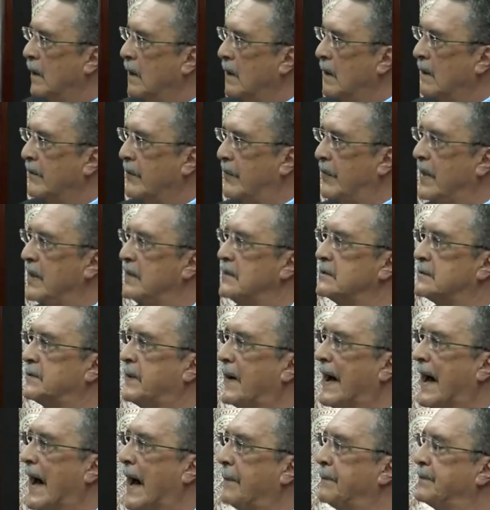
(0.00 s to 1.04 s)
Things
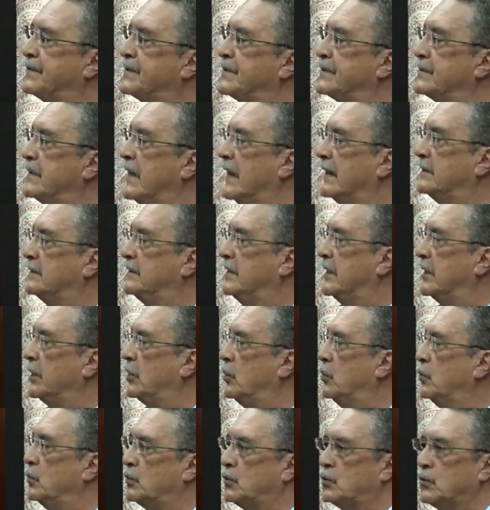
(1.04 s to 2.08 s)
perhaps that take
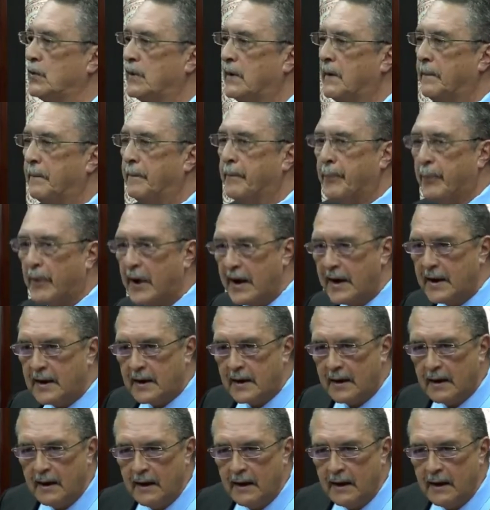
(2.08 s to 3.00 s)
you to the brink